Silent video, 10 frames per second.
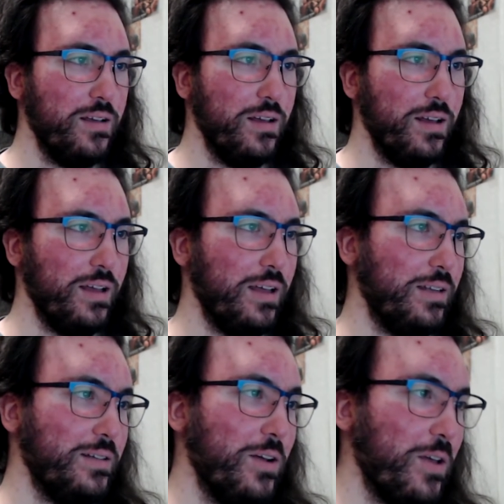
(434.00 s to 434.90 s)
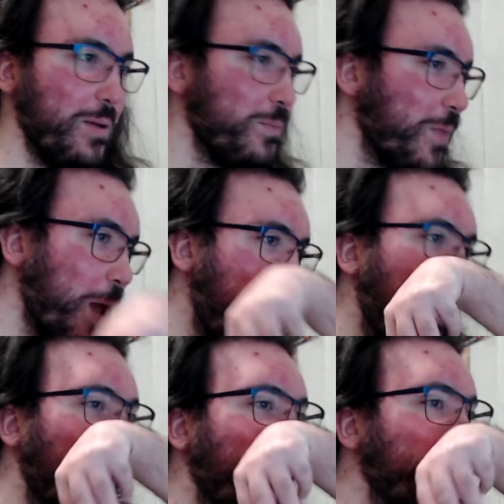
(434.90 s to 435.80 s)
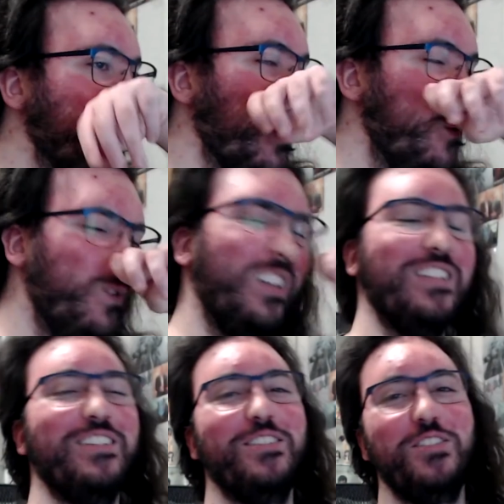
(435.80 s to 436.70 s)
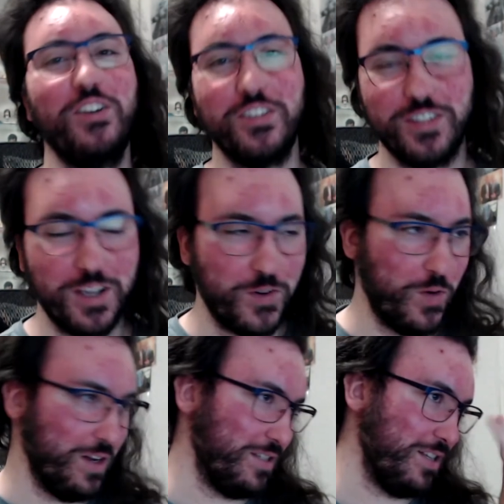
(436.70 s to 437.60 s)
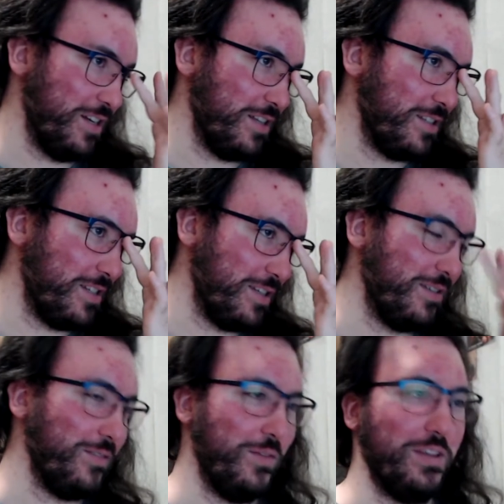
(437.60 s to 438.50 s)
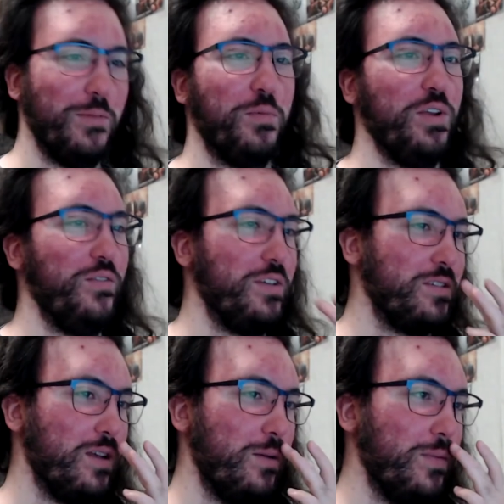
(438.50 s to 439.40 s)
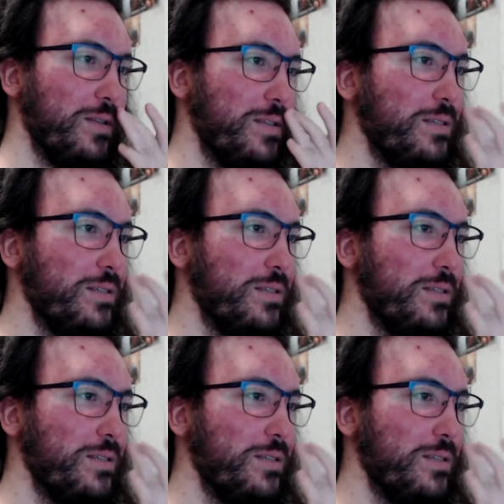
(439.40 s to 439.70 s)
And okay, I'm assuming it's just a coincidence with the previous comment.